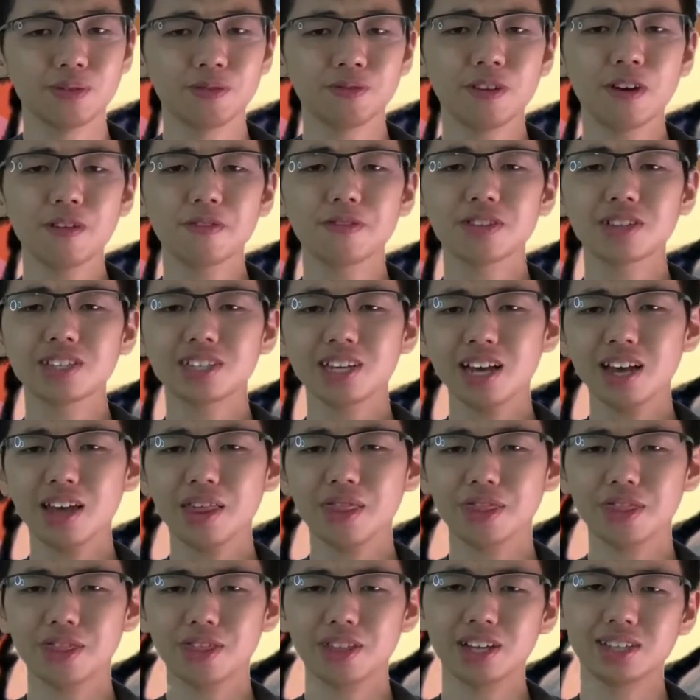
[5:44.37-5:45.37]
to
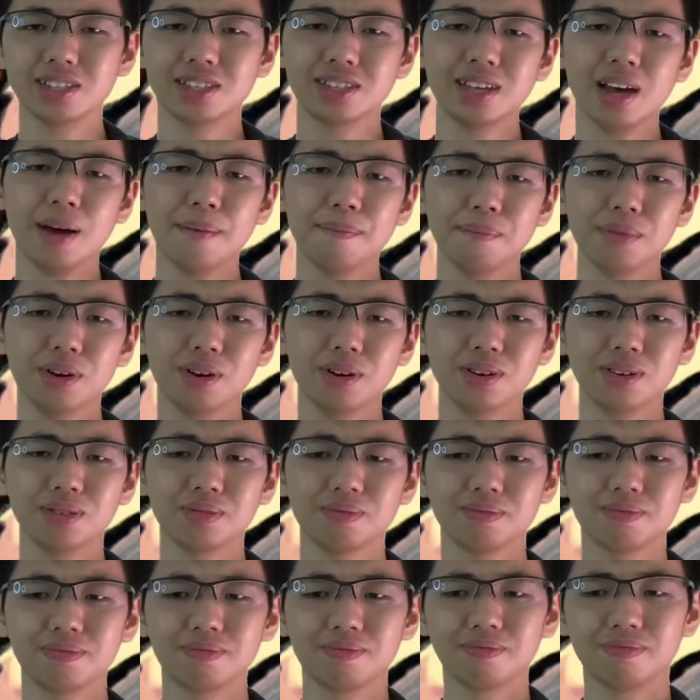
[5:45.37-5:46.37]
15th
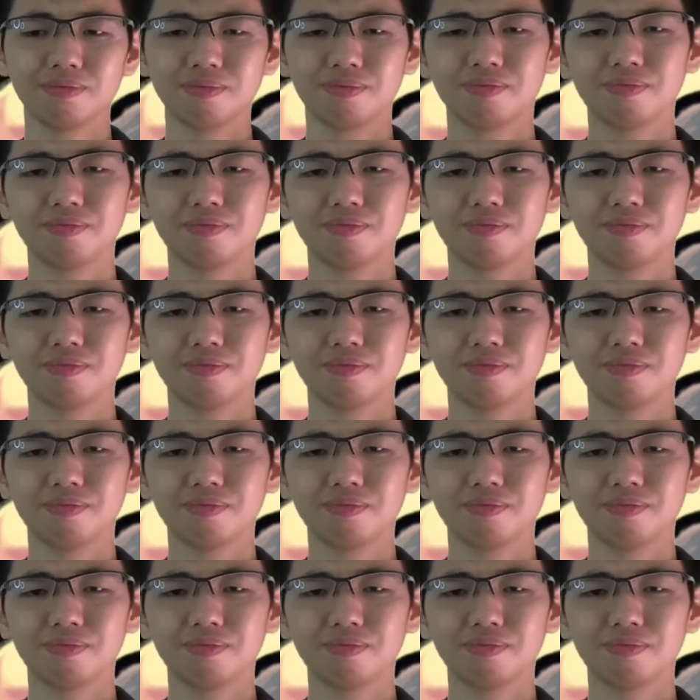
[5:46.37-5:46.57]
December.